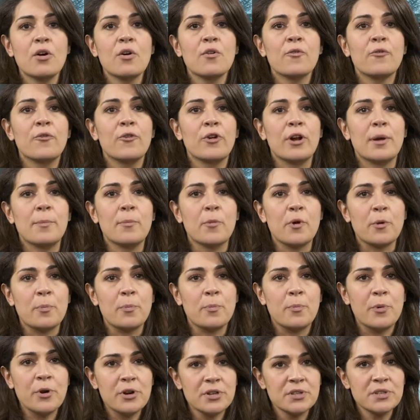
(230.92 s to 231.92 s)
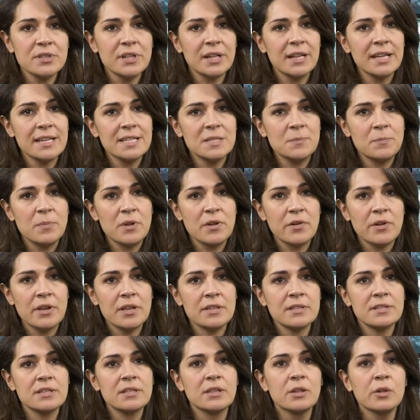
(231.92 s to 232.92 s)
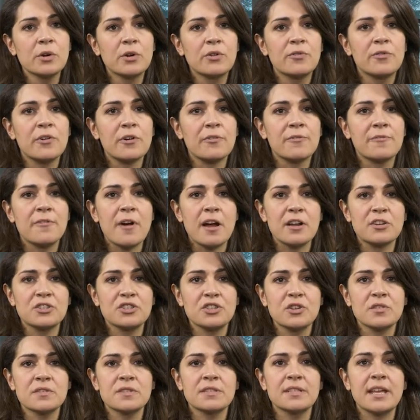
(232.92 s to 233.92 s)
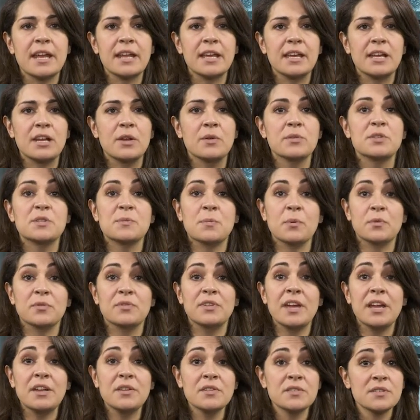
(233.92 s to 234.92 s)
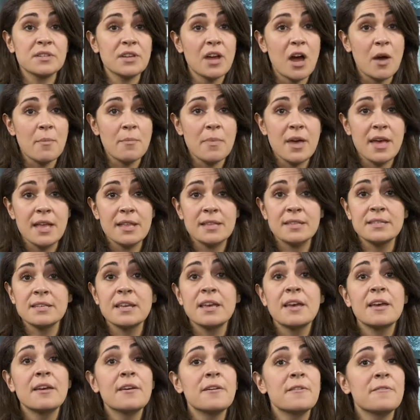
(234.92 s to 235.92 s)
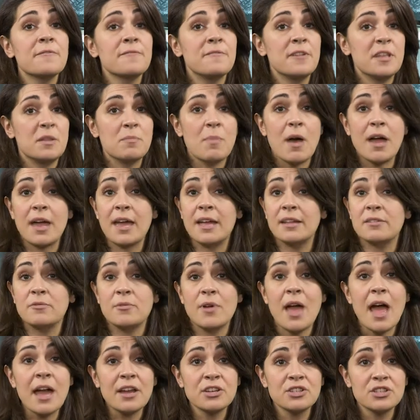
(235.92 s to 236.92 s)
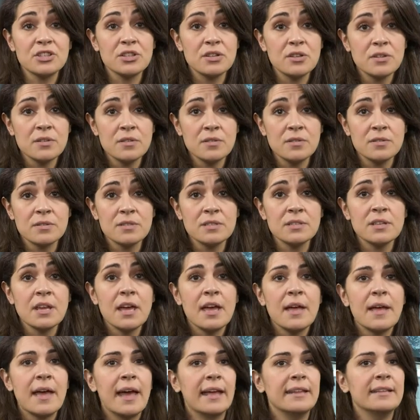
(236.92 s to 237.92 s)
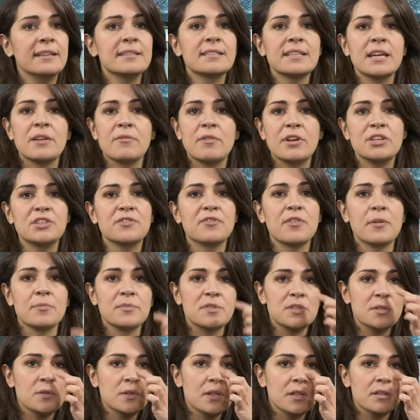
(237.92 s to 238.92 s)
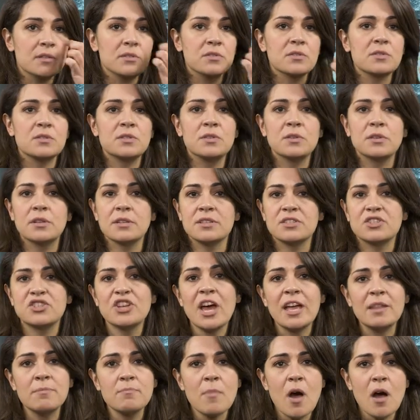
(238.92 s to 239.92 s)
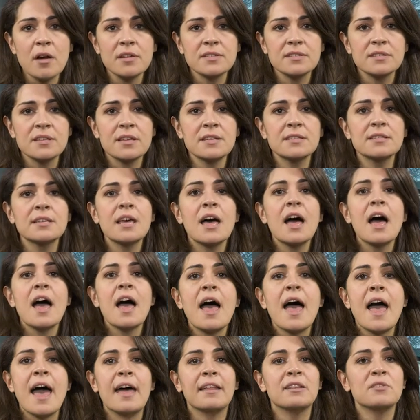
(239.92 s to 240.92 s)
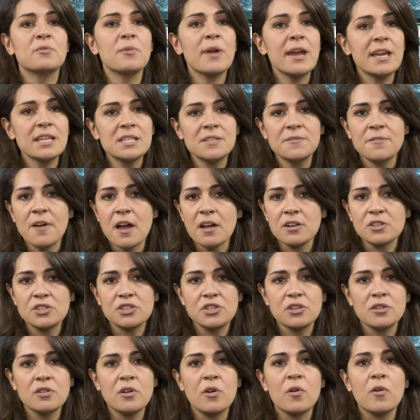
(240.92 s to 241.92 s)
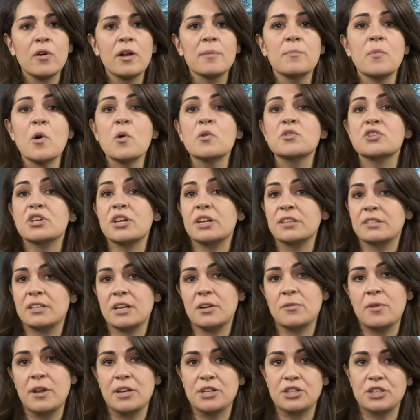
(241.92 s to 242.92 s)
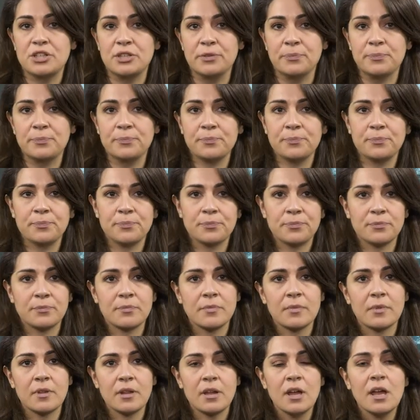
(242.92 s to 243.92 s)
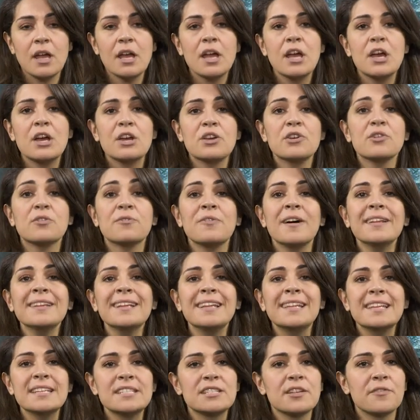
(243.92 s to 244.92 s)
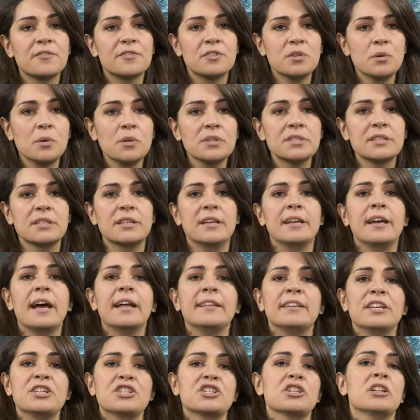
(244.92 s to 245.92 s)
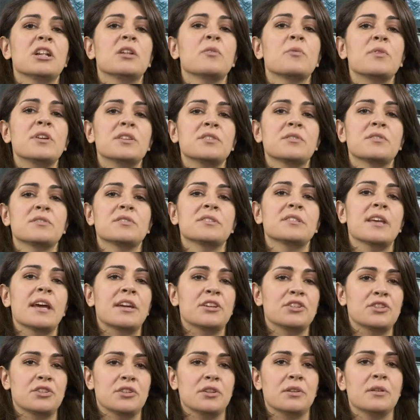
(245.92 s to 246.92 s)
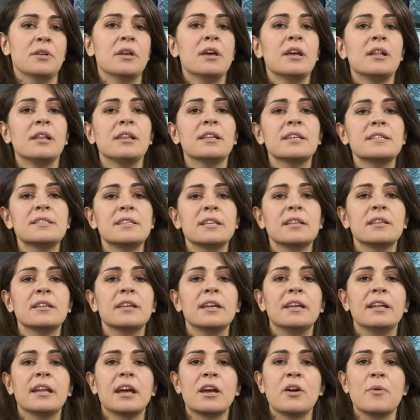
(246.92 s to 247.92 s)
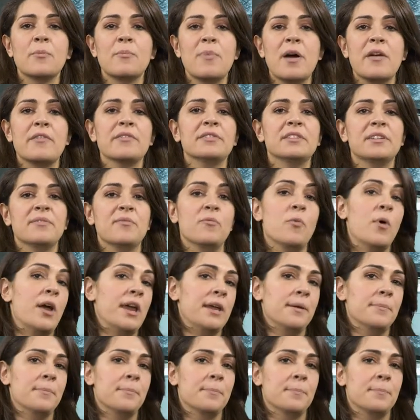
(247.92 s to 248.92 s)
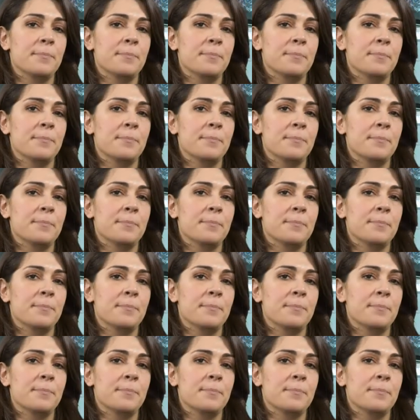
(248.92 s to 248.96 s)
For a more personal experience, look for functions that include spontaneous comments, feedback and reactions, and this can range from student-to-student chat boxes, hand raise function, or emoji integration. You'll find a list of tools in the additional resource section. Listen in a comparative way.